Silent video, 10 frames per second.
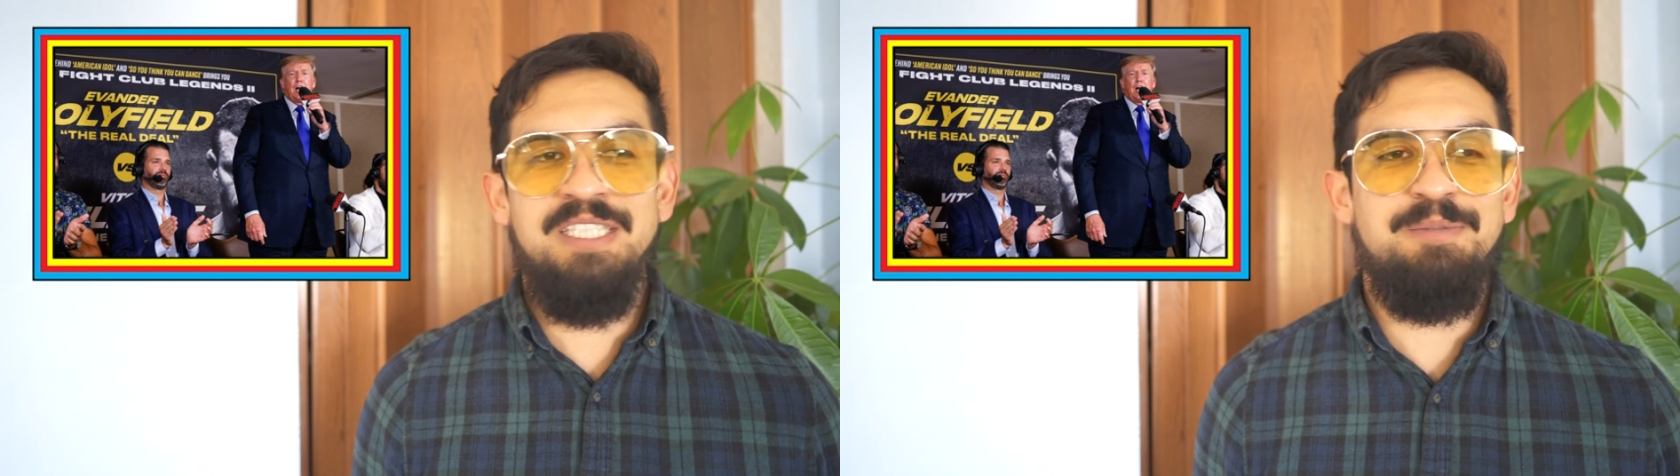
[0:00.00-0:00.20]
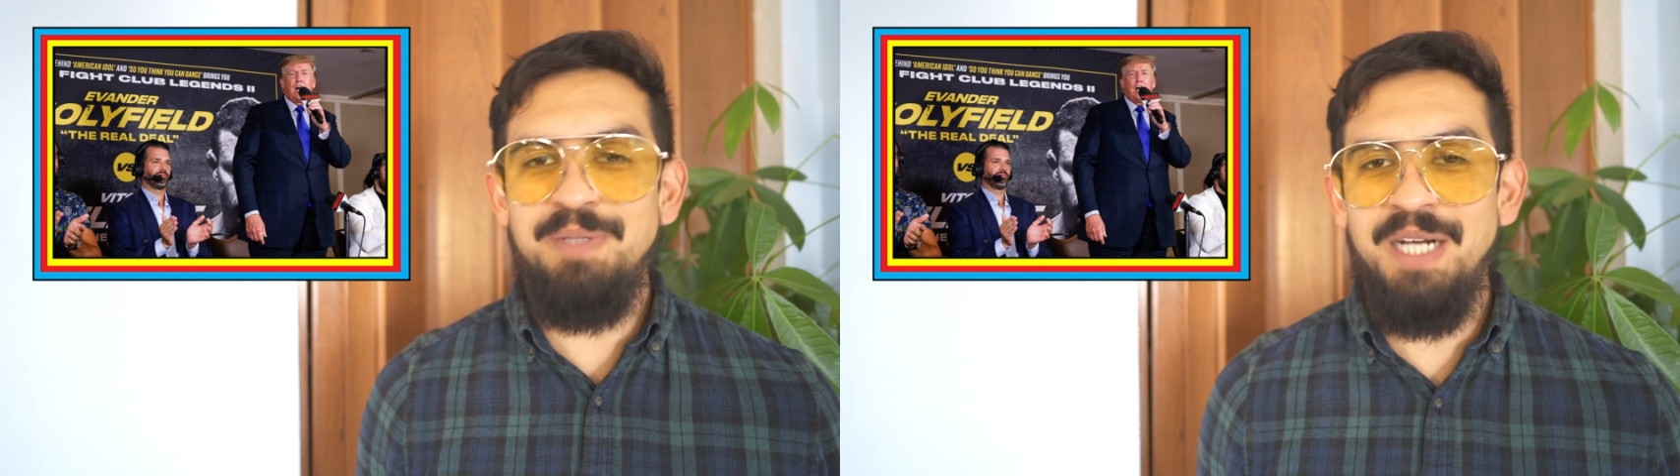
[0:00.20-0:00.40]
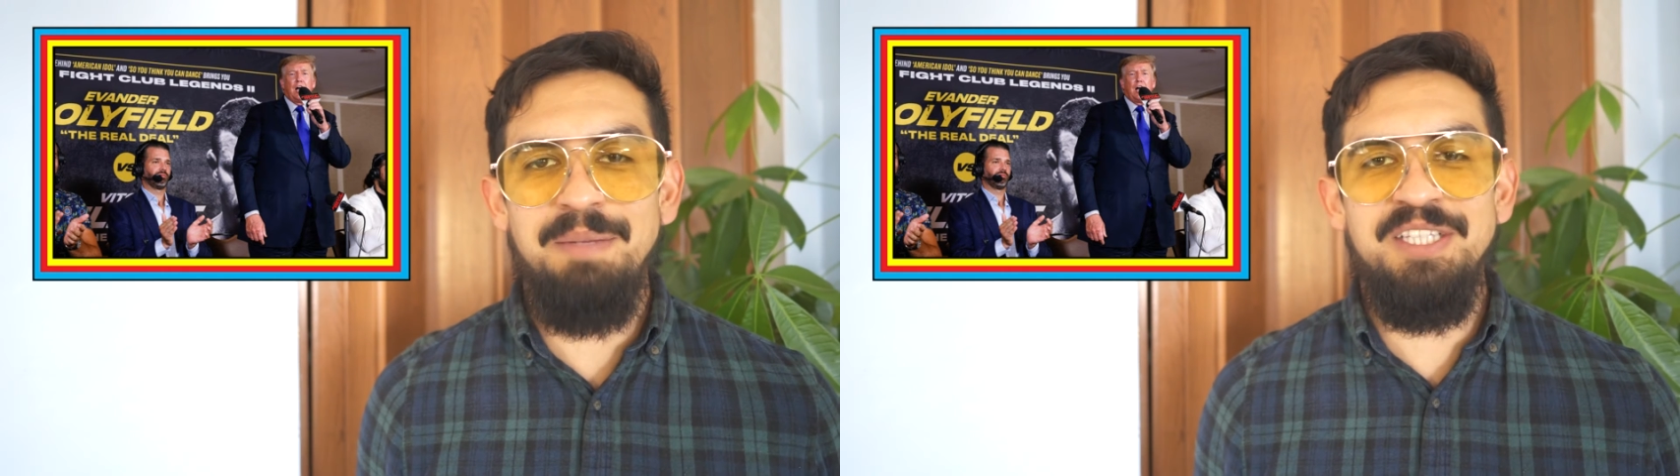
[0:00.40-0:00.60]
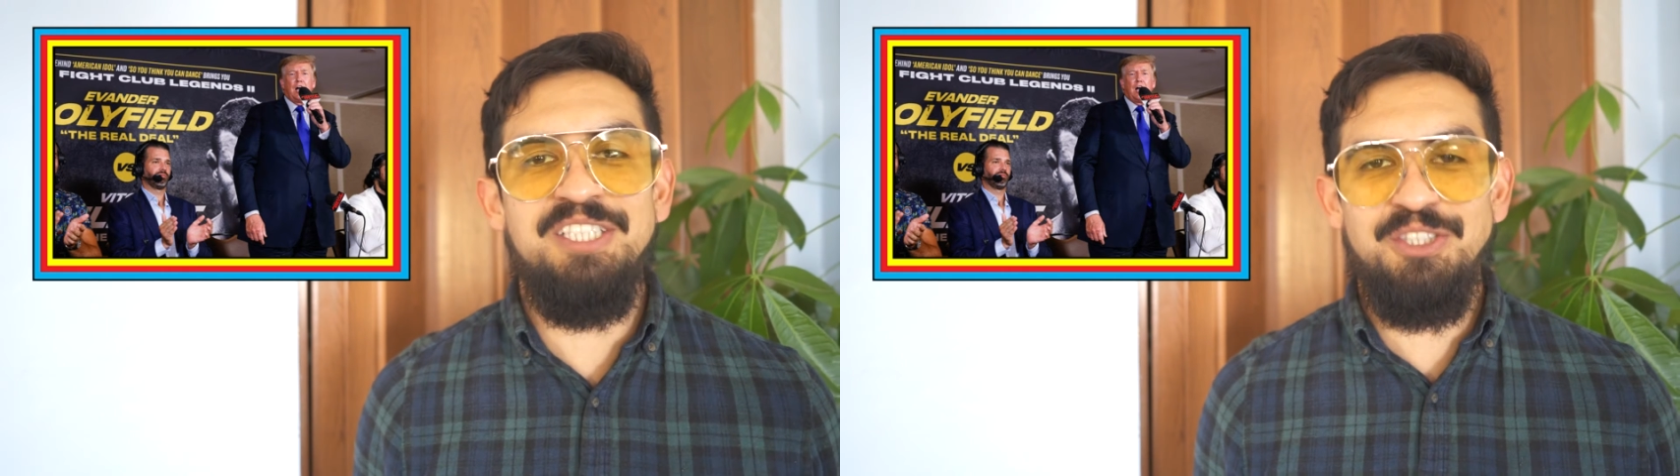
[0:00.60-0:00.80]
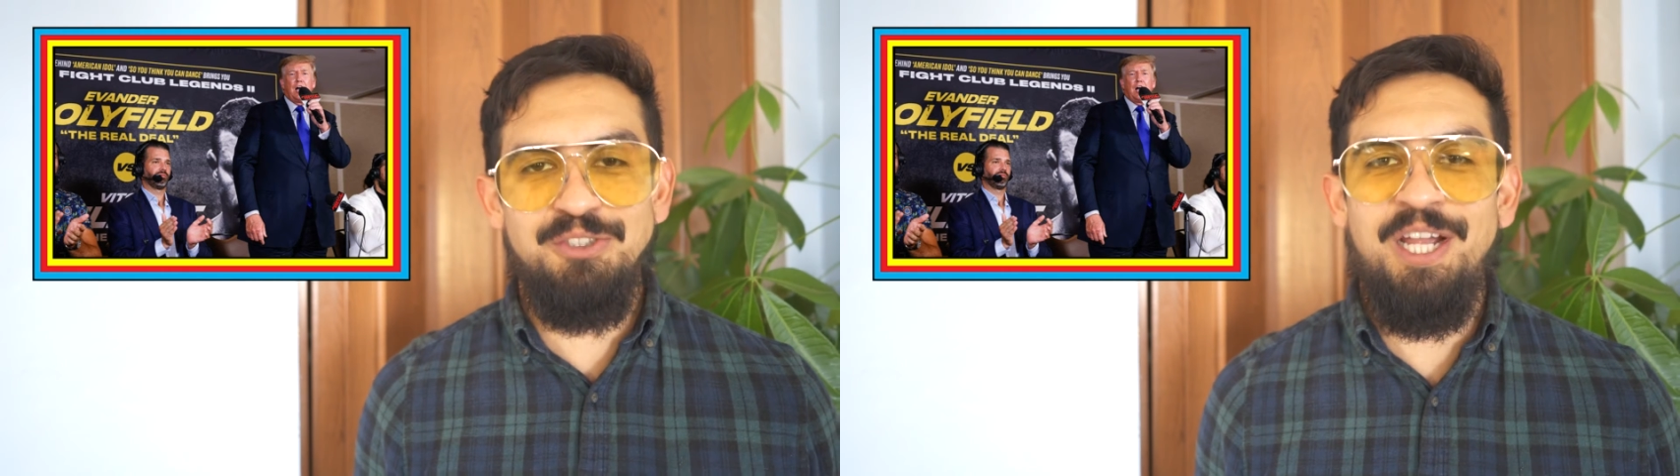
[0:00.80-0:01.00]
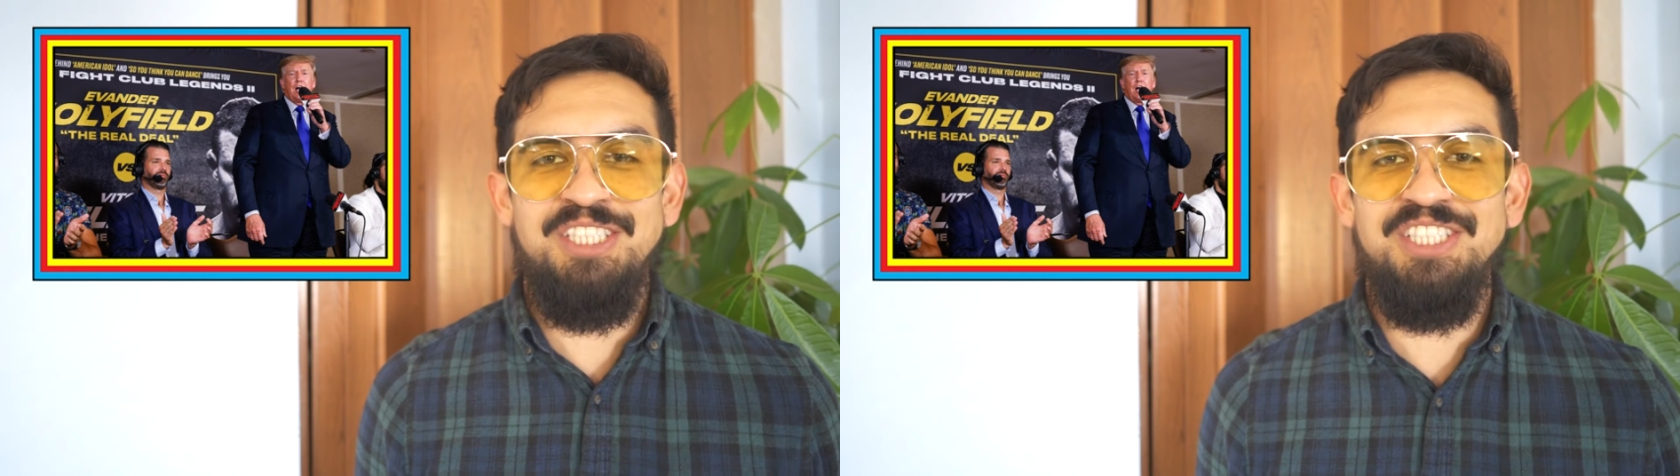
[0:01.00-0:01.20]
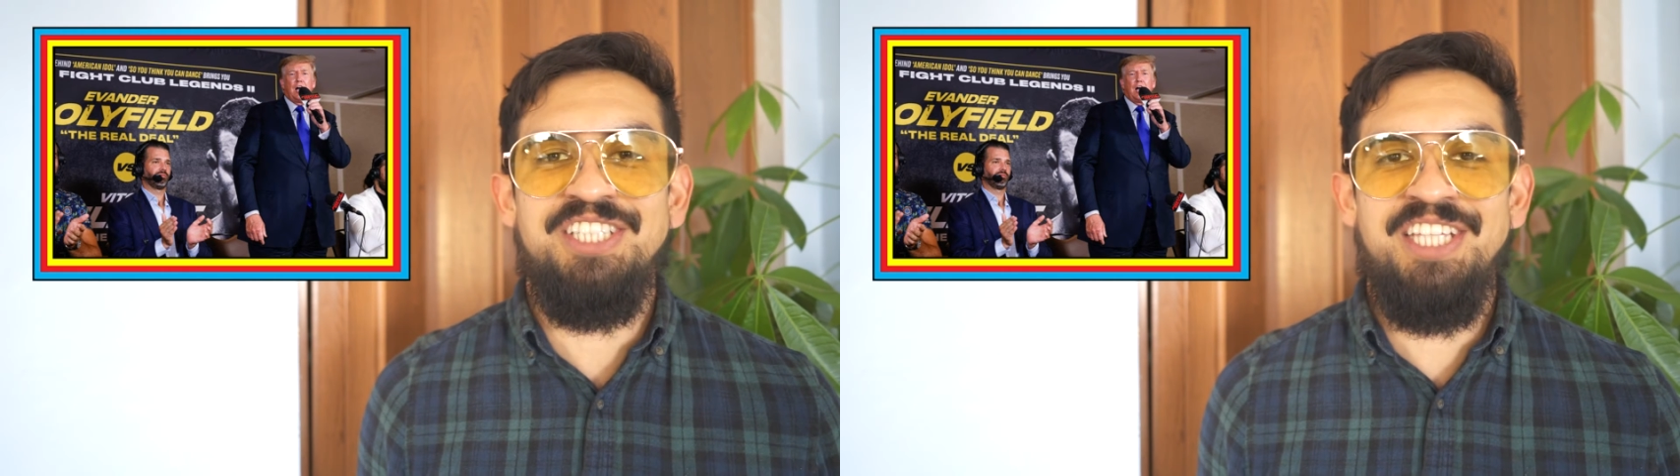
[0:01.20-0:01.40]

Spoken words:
is probably the strangest